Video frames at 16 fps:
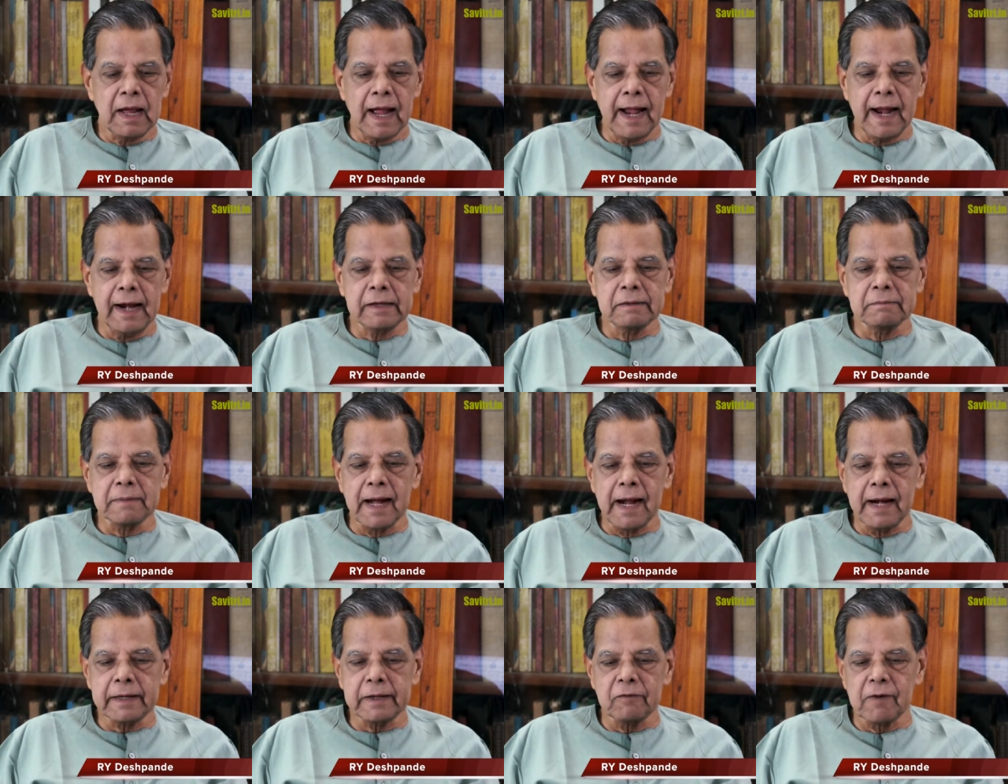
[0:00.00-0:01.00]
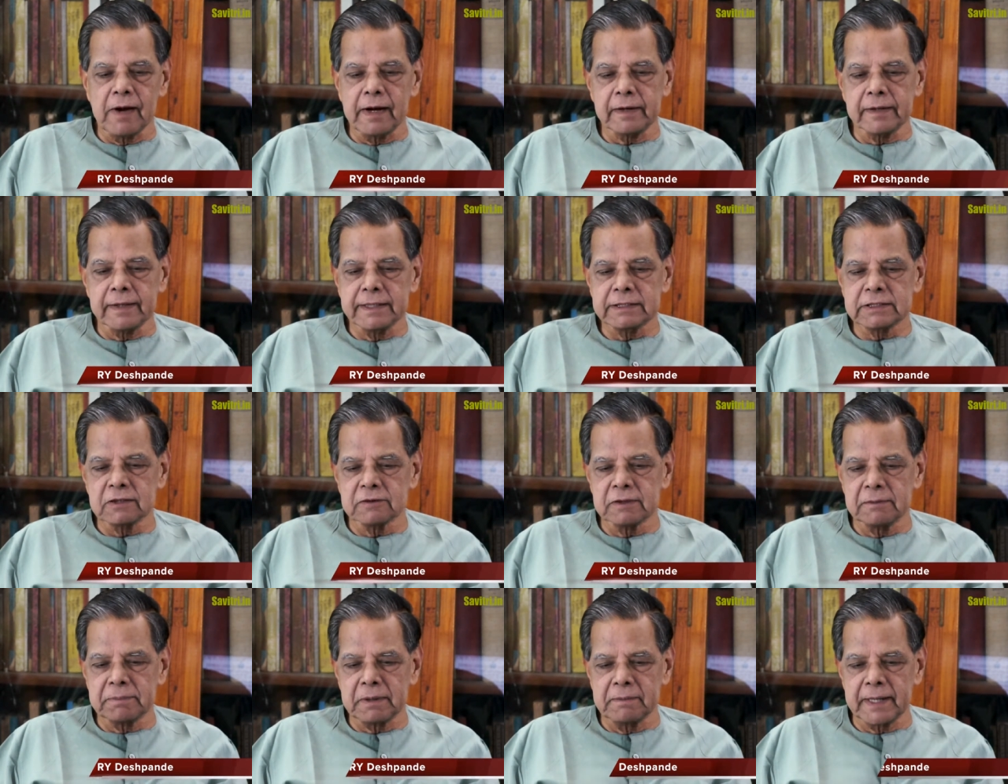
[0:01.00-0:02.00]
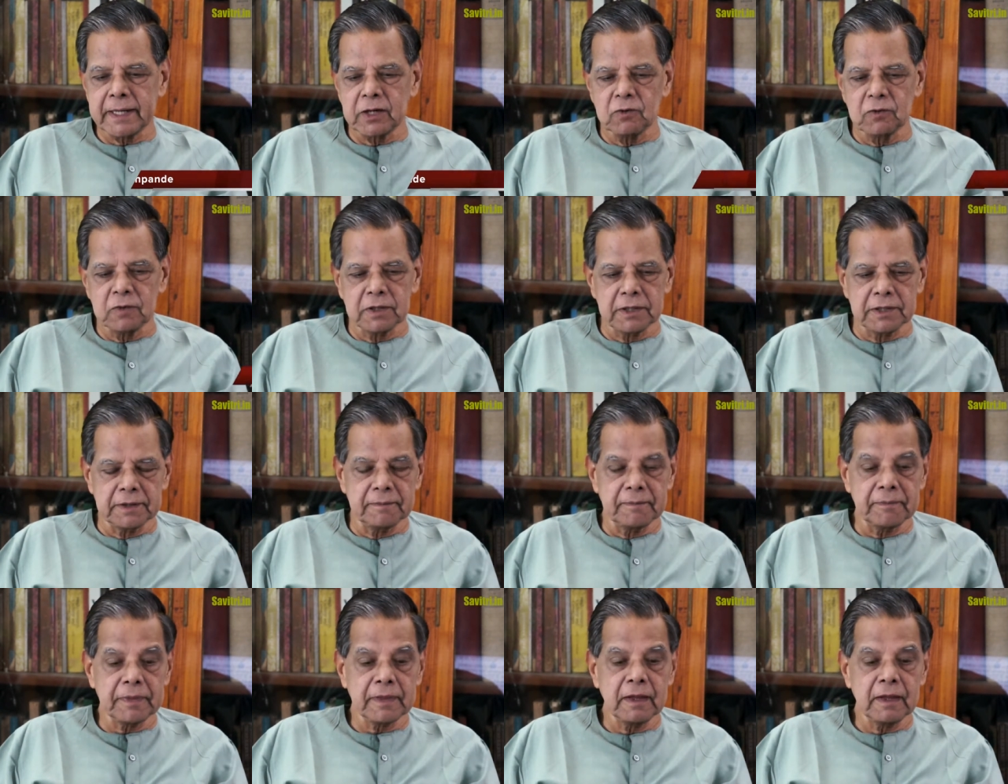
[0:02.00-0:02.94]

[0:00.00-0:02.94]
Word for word: and the mighty whiteness of the primitive earth,